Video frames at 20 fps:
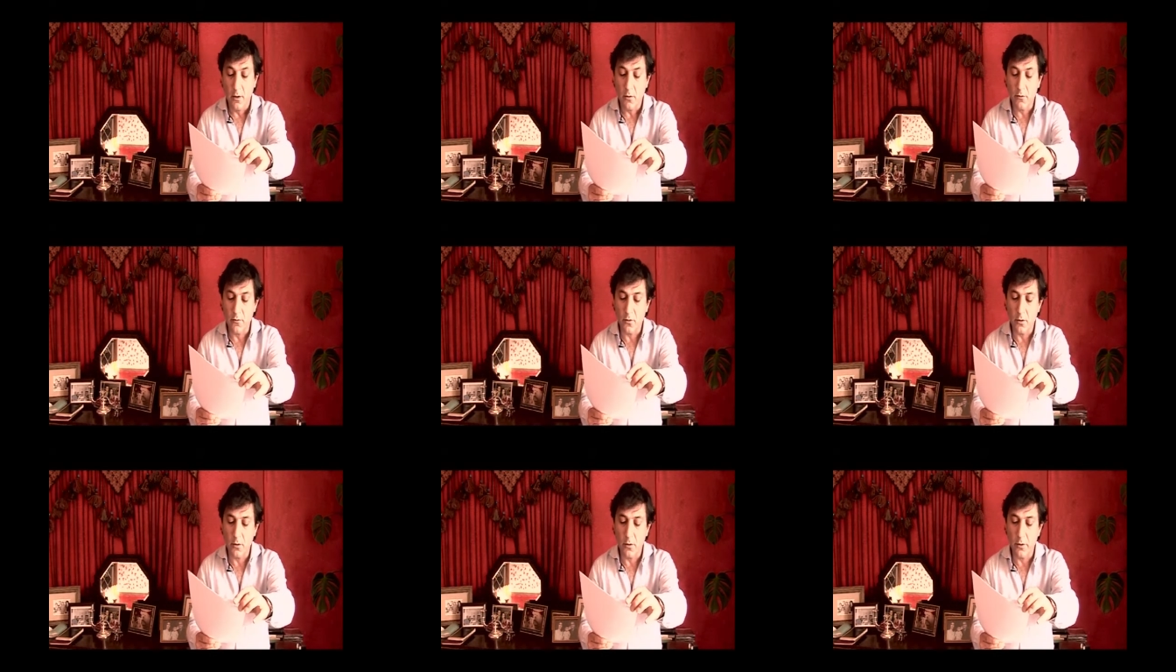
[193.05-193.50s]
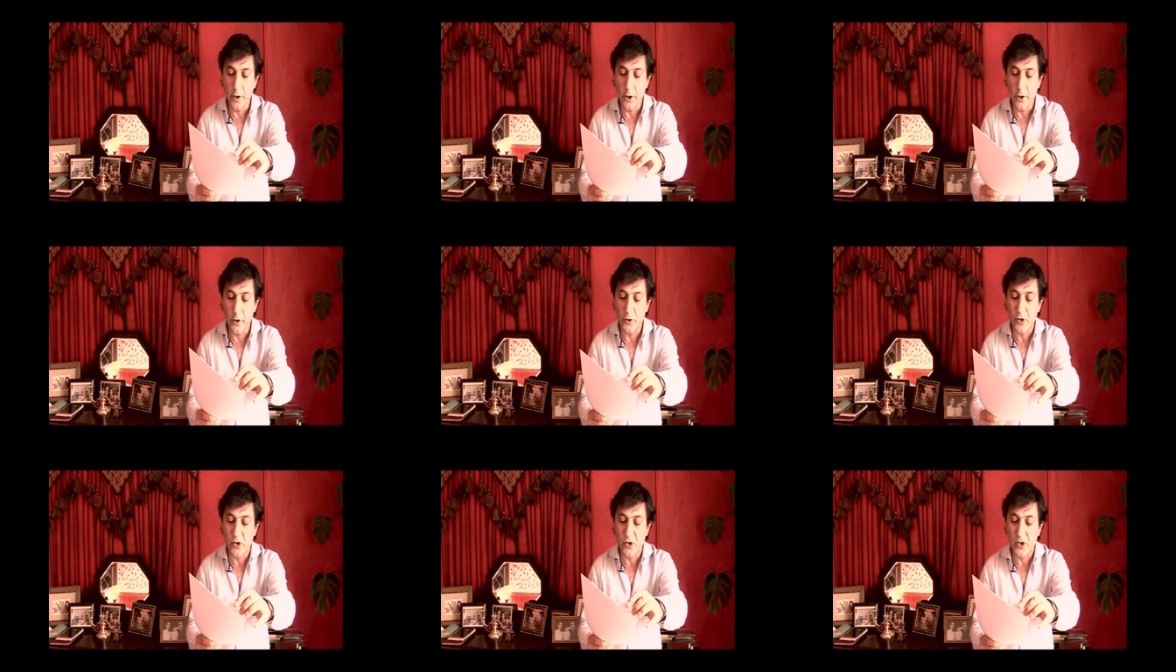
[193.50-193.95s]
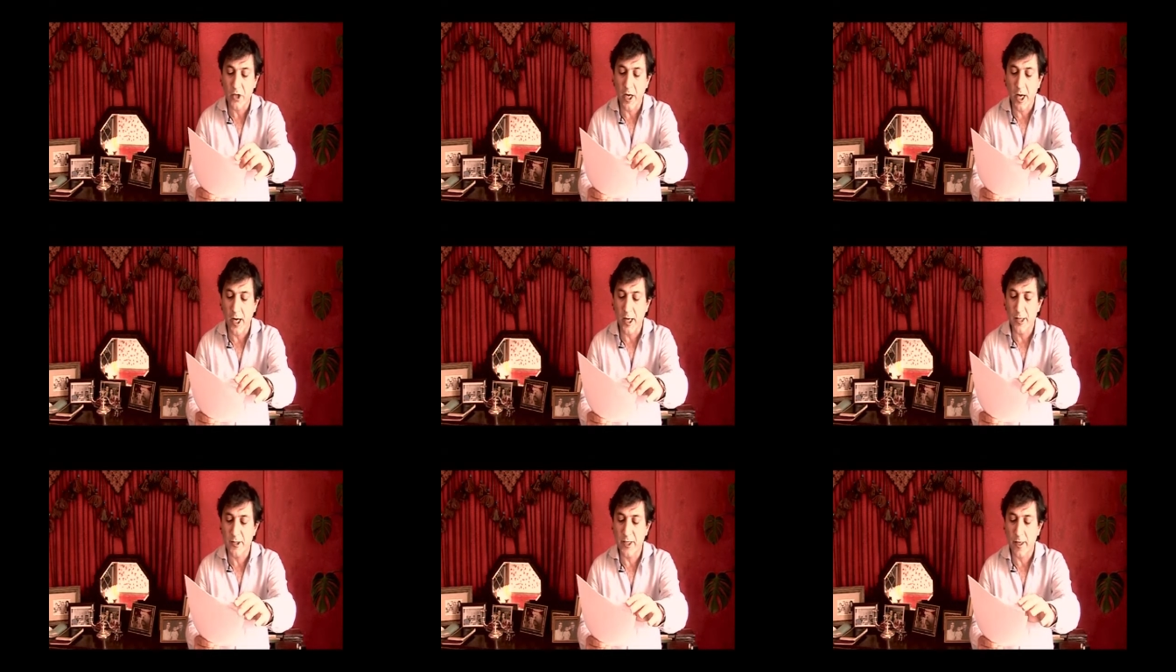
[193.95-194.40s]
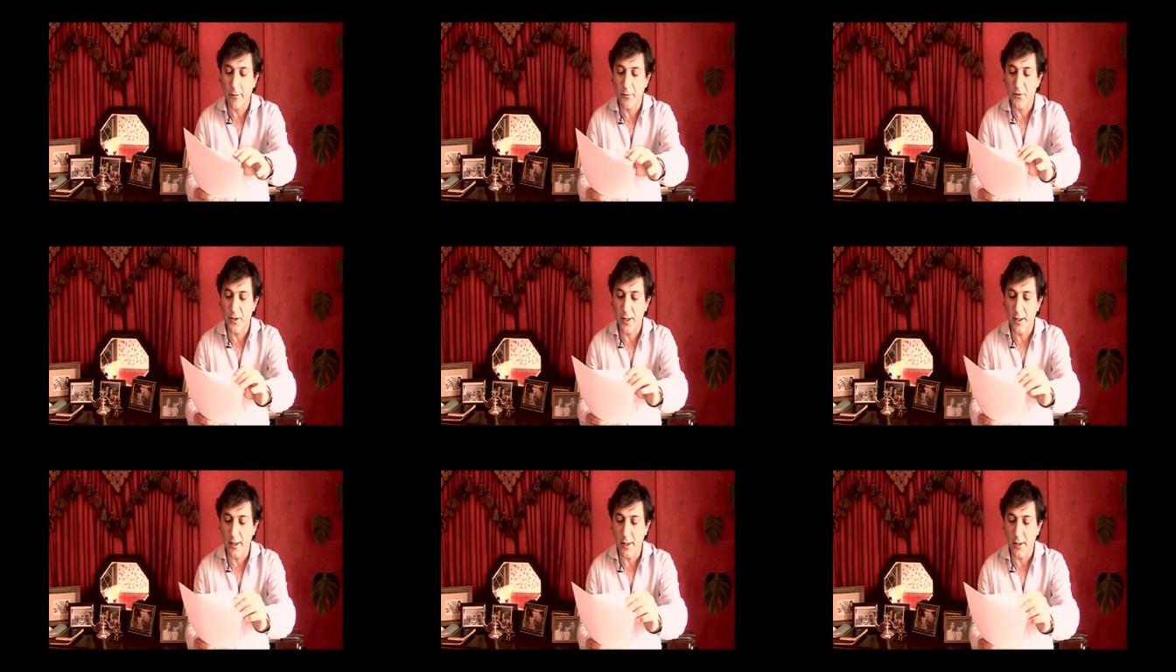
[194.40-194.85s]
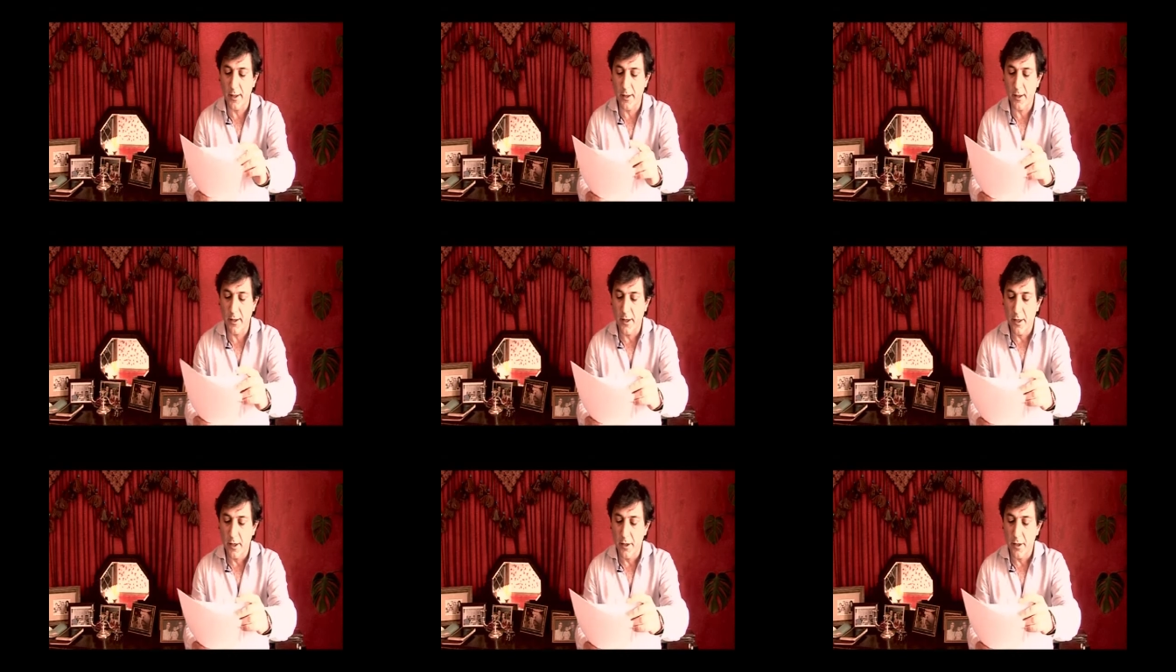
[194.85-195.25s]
Of all those stars up there,